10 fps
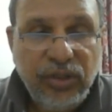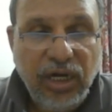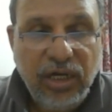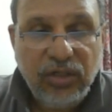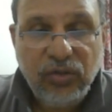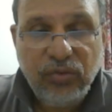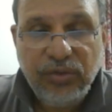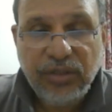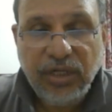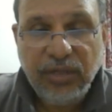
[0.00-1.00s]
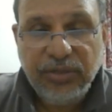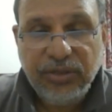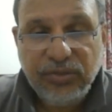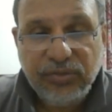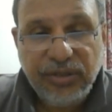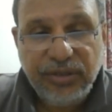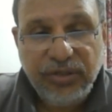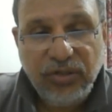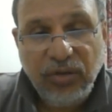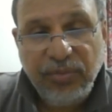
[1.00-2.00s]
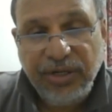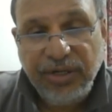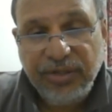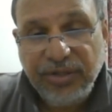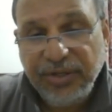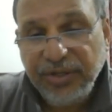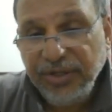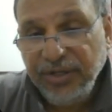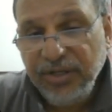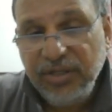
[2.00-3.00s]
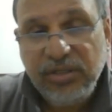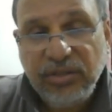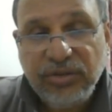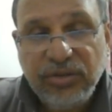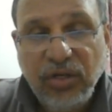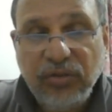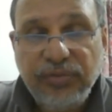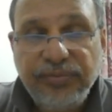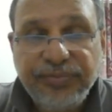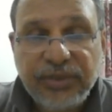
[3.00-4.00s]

r2 will come into the denominator in here. So